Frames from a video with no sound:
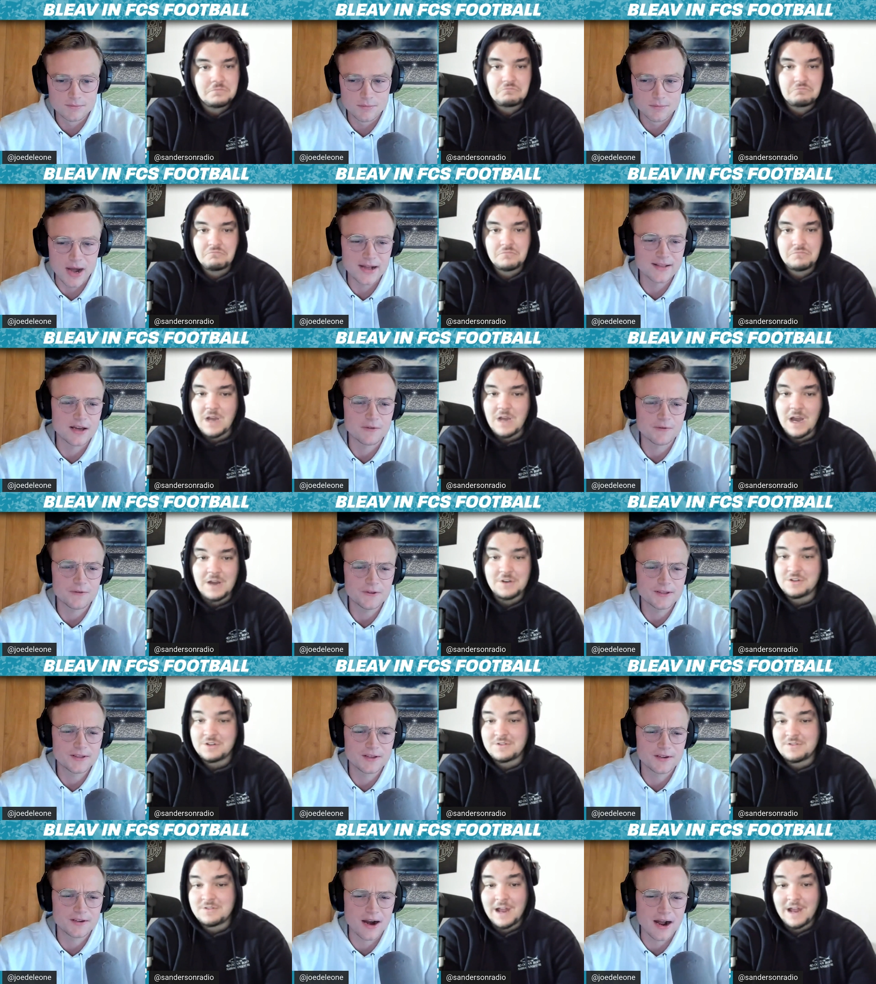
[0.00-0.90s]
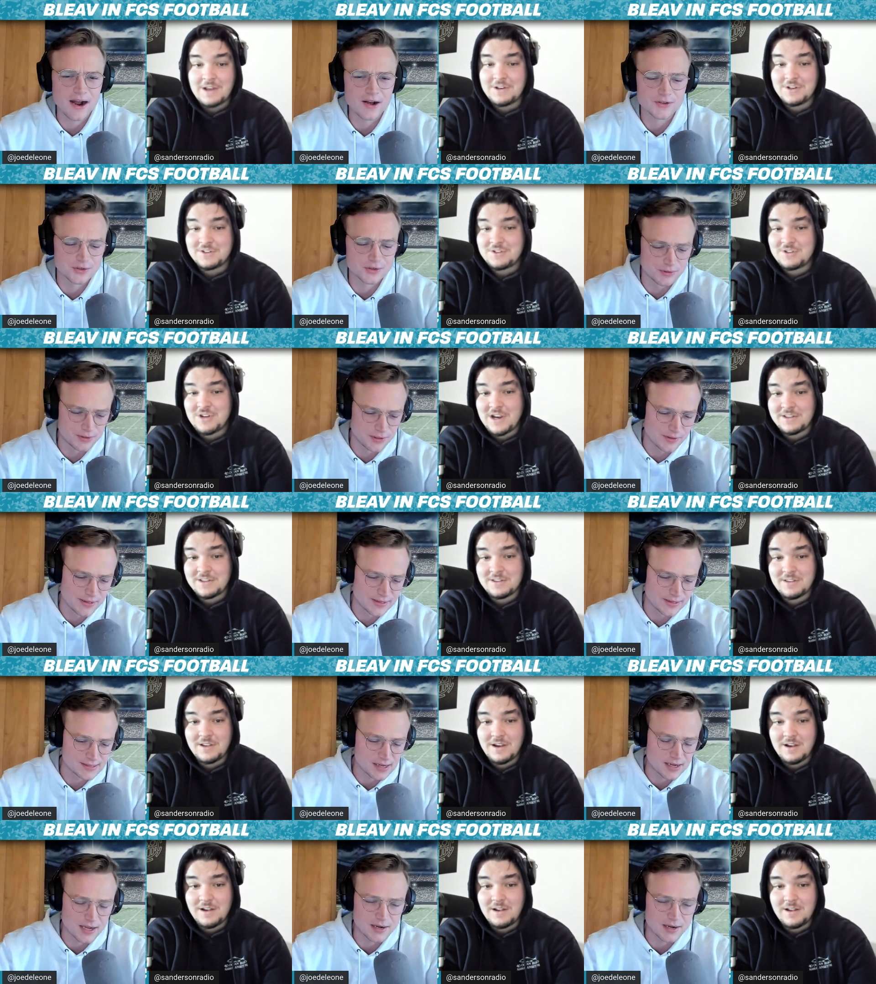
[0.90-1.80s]
Speaker 1: I, I feel like in your I household though,
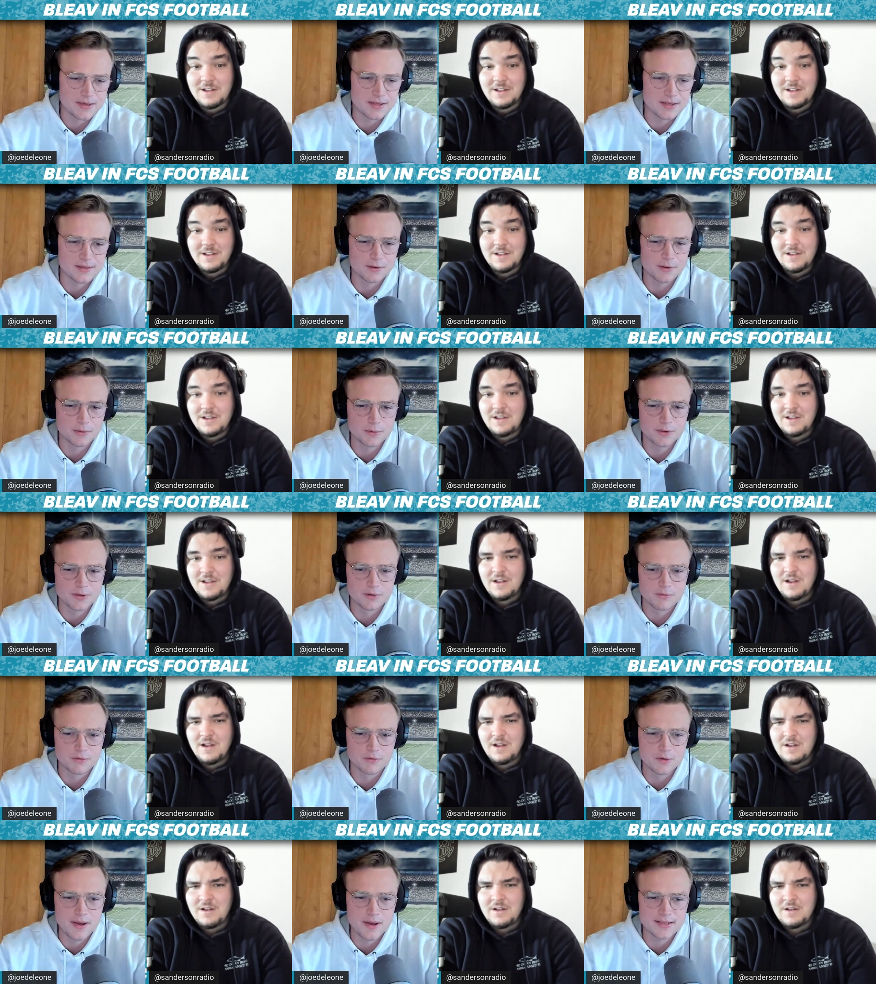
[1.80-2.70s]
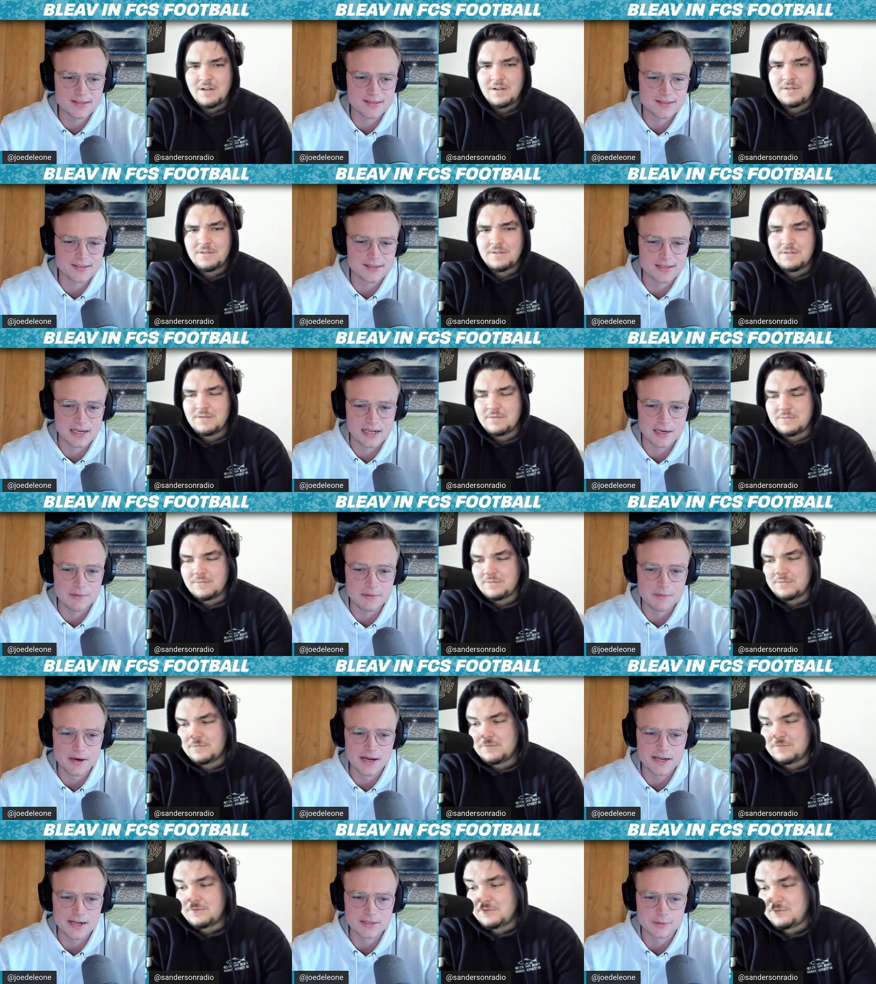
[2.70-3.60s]
that's not going to be uh, with your roommates. That's not going to be
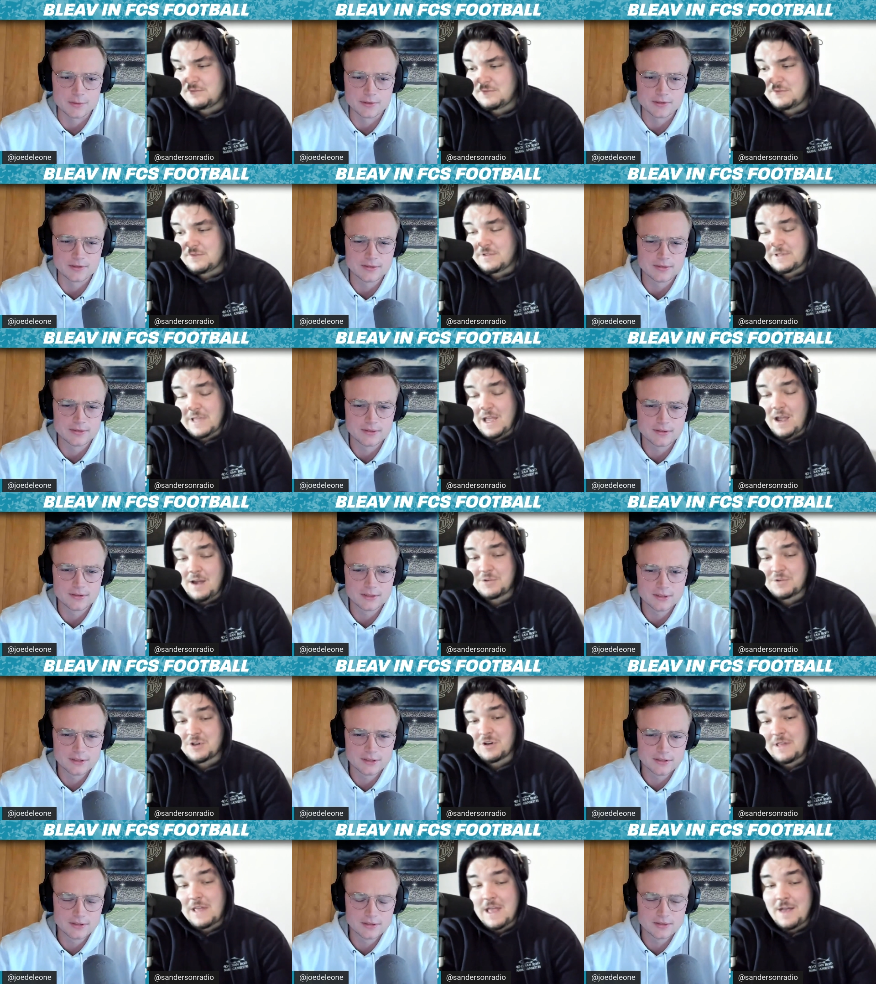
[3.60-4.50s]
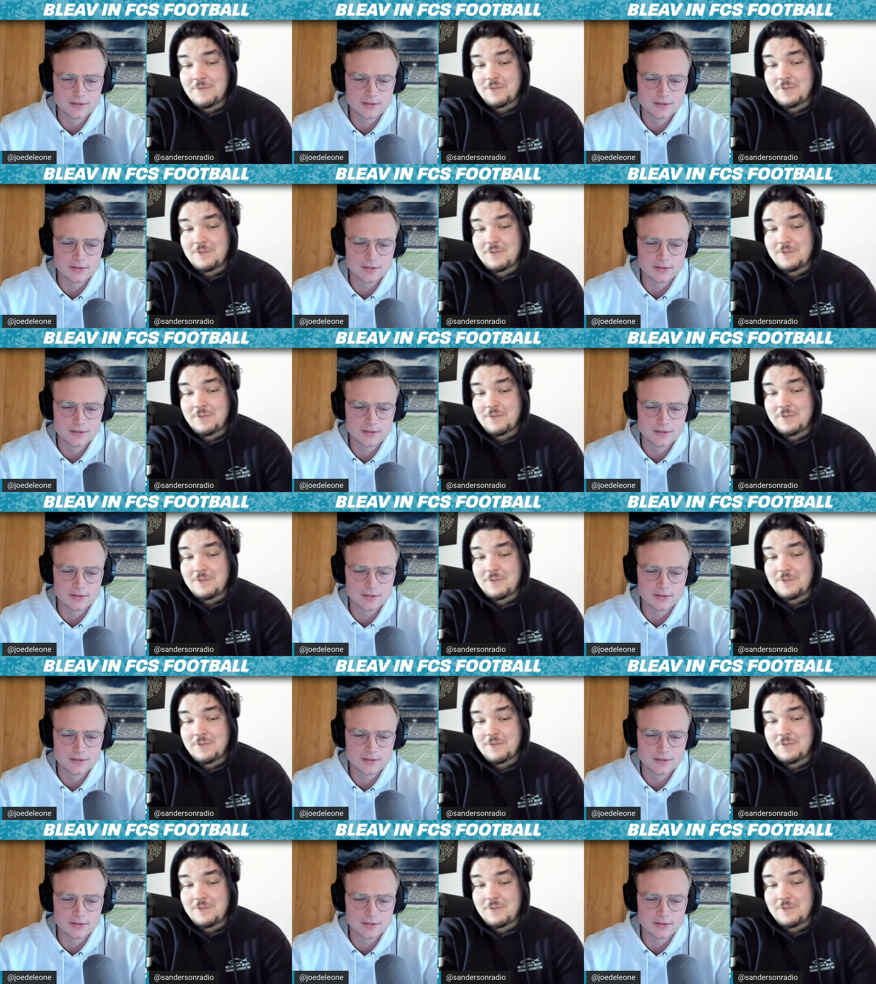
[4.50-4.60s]
possible.
Speaker 2: Yeah, I'm sure they have